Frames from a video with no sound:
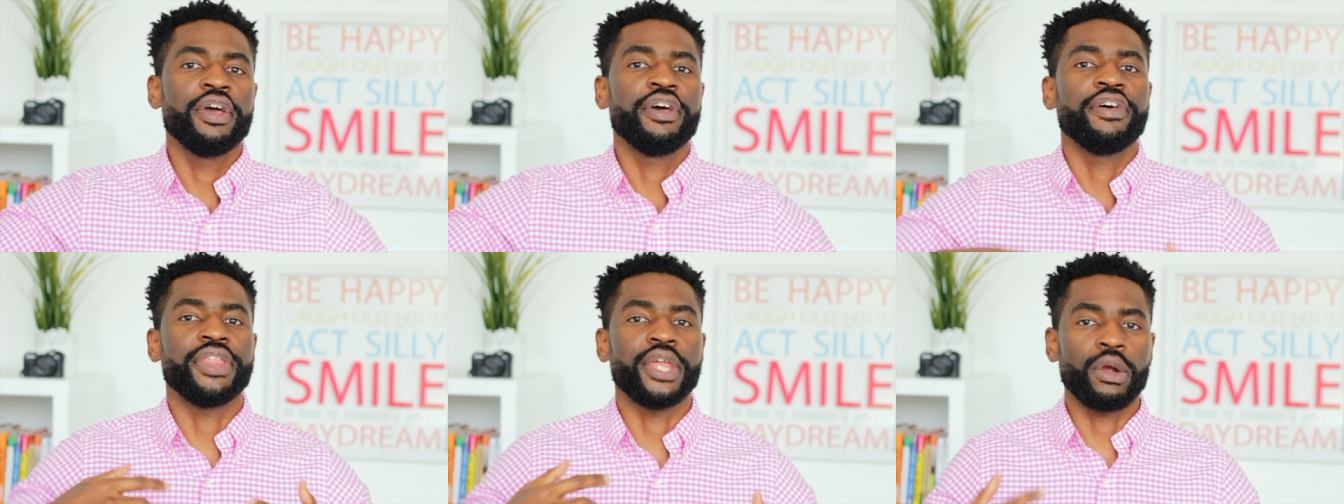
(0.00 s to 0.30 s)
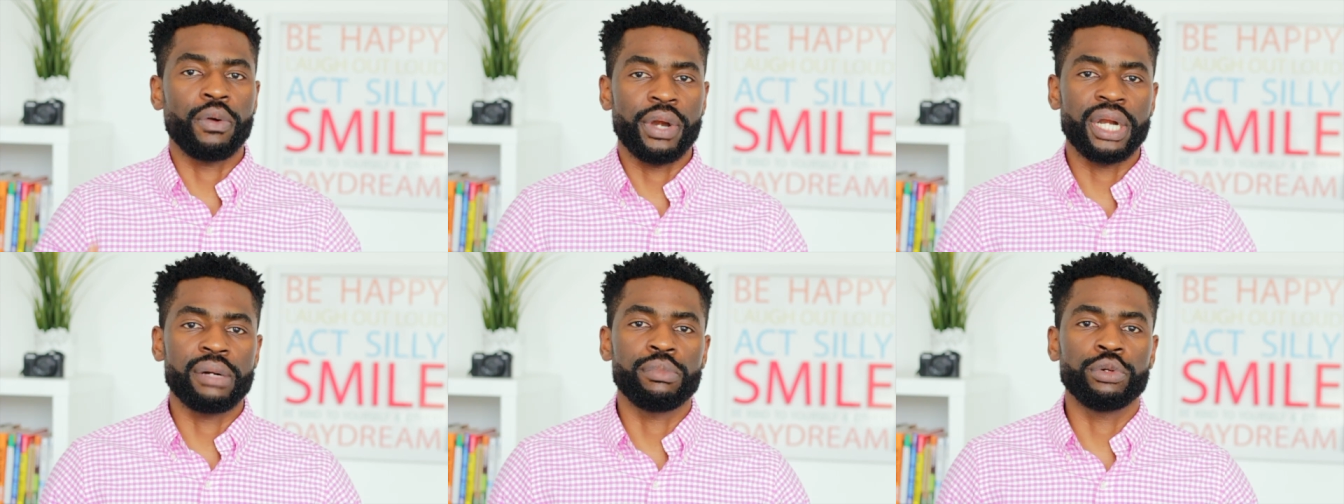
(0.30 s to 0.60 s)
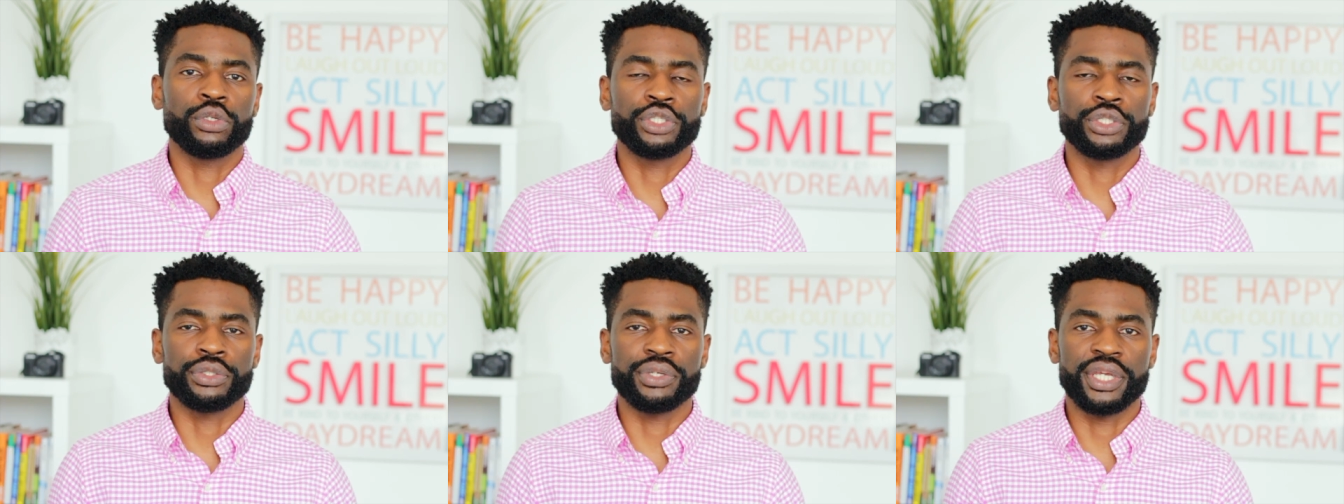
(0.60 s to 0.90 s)
they were
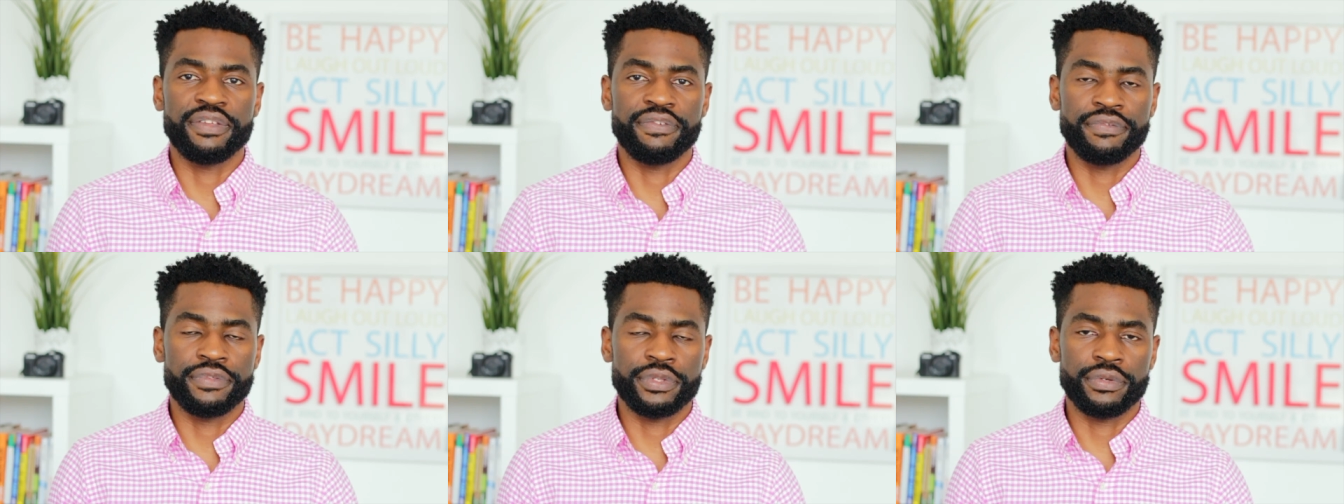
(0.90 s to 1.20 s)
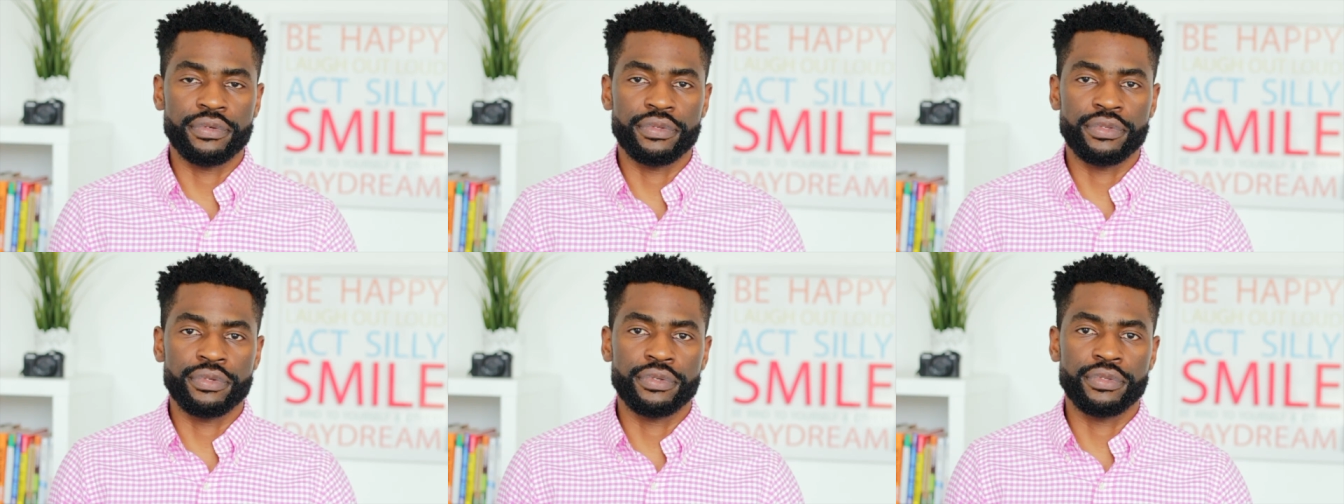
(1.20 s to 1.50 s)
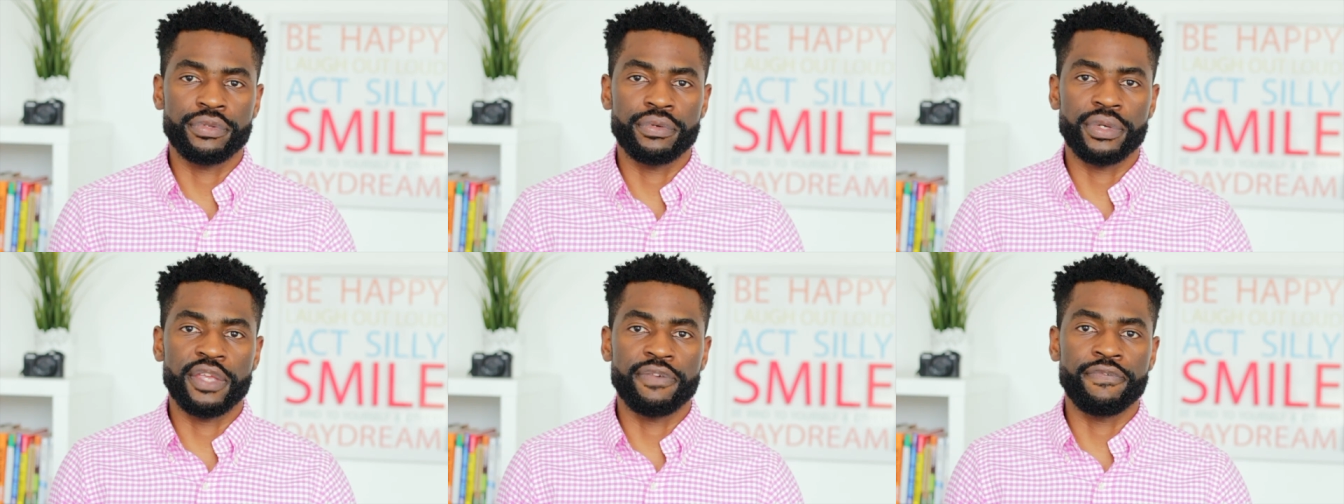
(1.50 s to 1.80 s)
able to give to to,
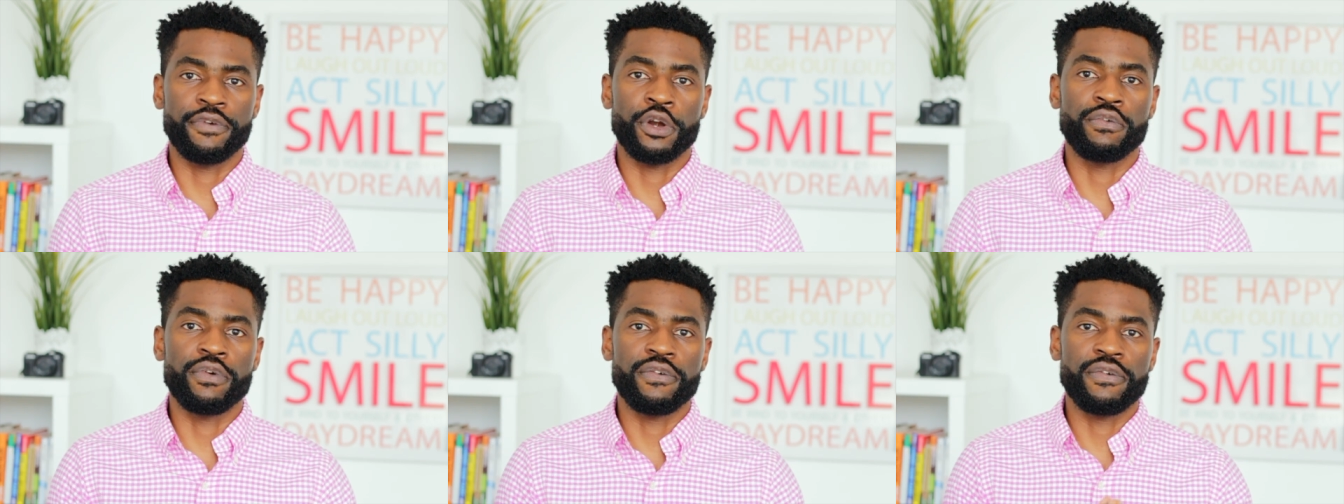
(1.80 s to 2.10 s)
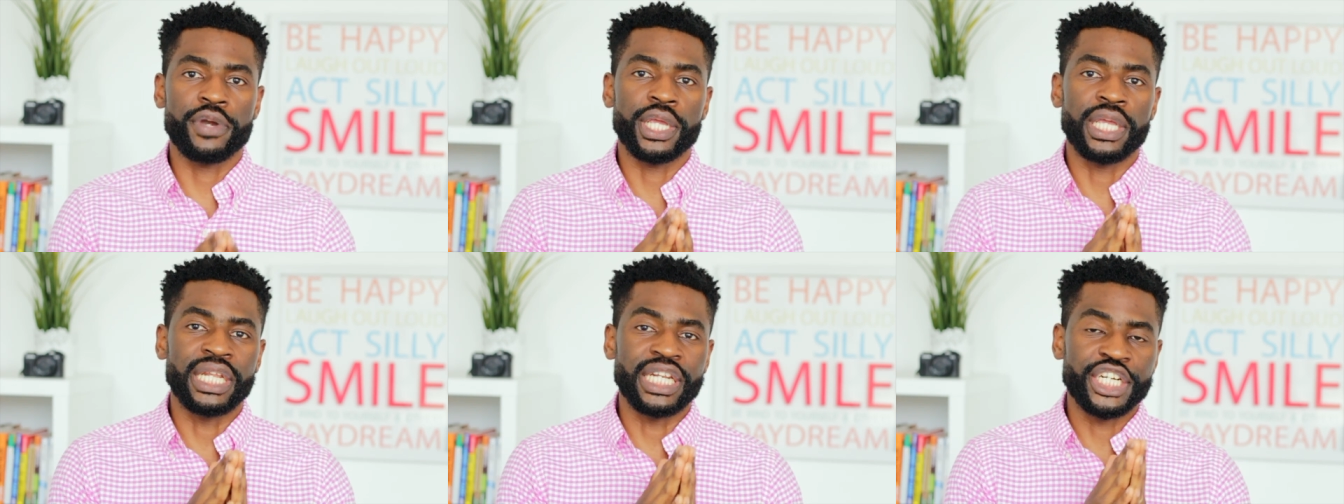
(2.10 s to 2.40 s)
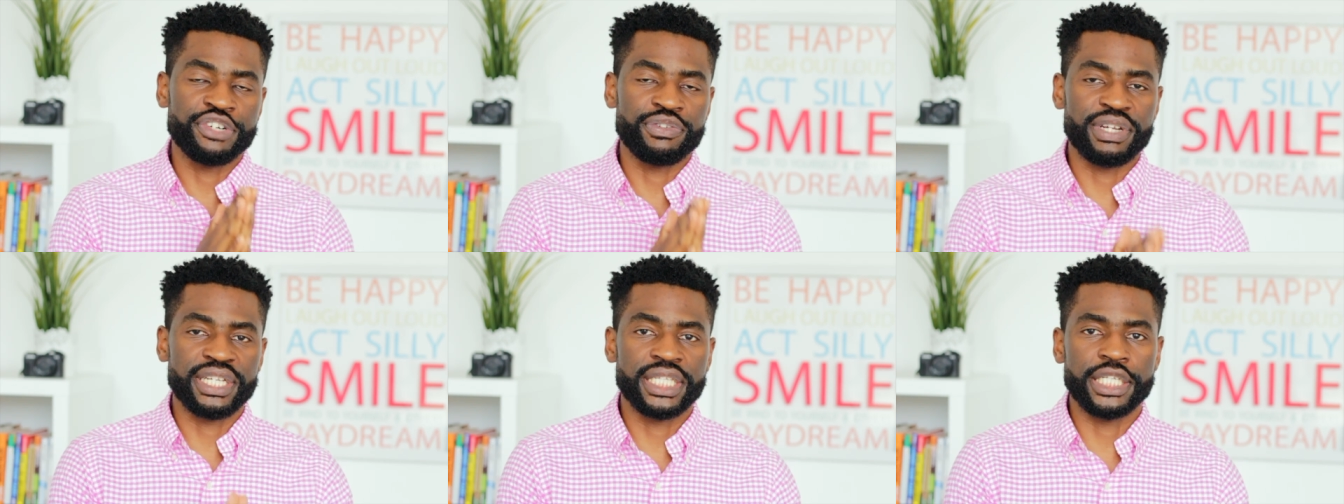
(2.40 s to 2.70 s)
to give a really
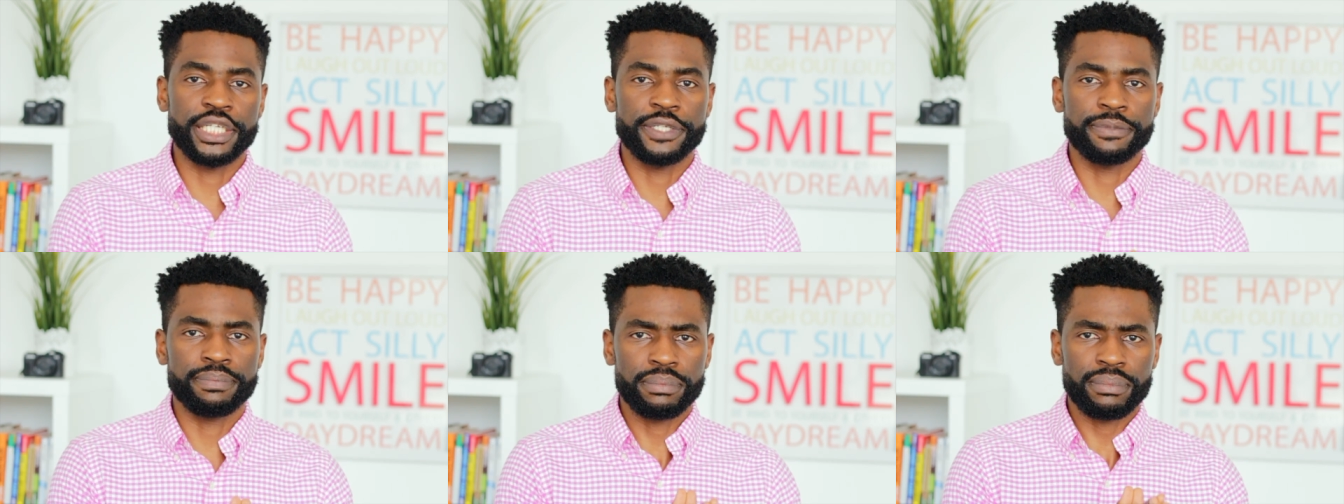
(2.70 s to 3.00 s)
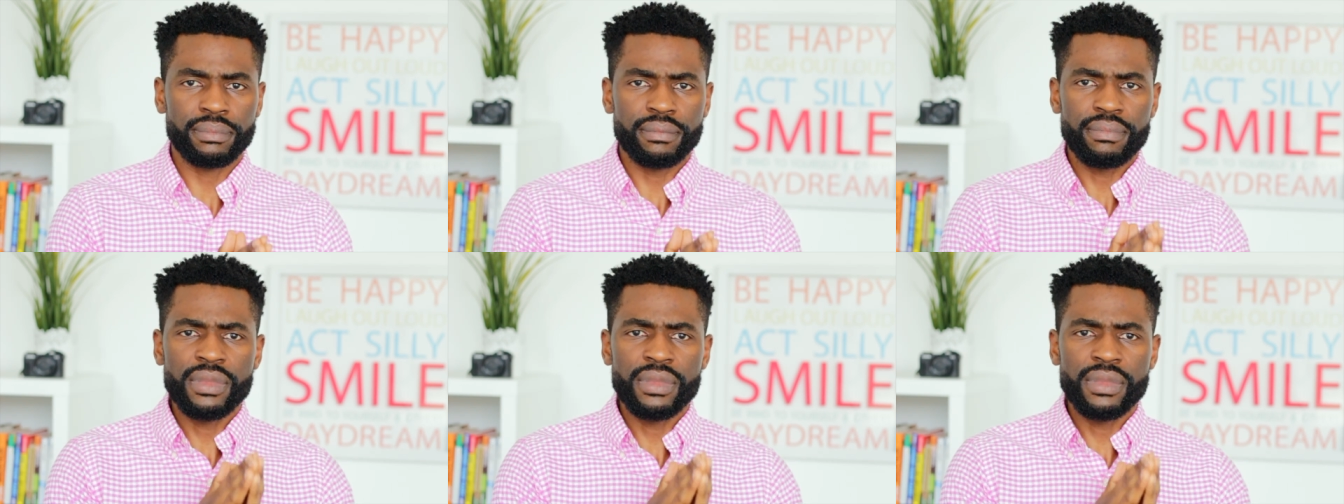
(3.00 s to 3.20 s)
interesting